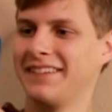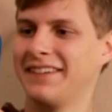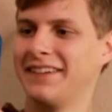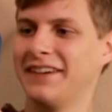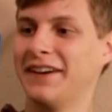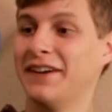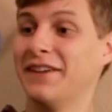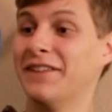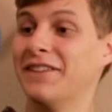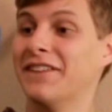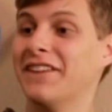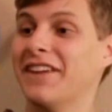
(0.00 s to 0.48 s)

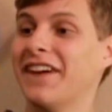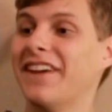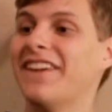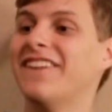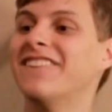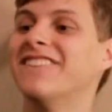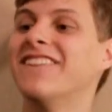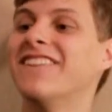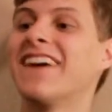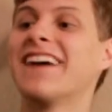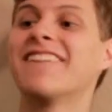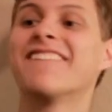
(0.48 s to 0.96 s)
Oh,
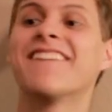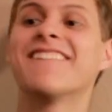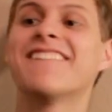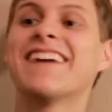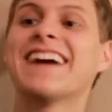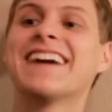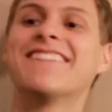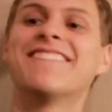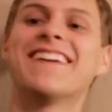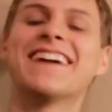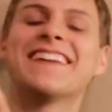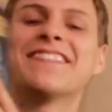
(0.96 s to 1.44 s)

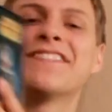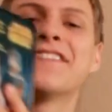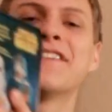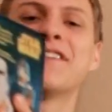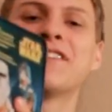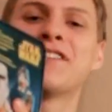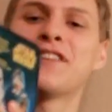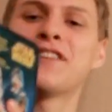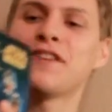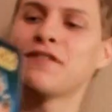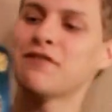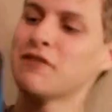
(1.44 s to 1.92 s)
wait,
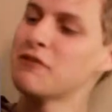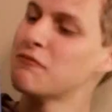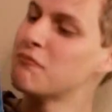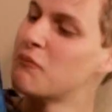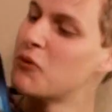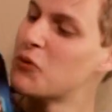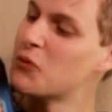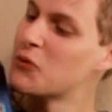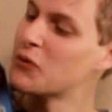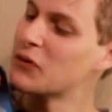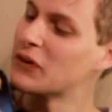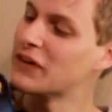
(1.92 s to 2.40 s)
there's even
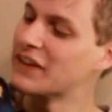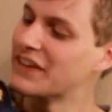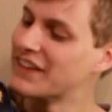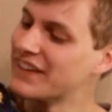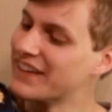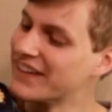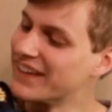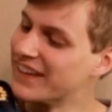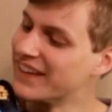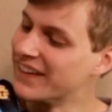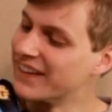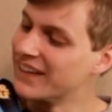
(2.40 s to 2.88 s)
more
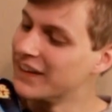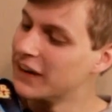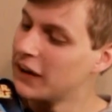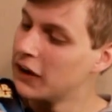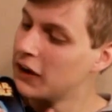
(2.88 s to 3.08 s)
here.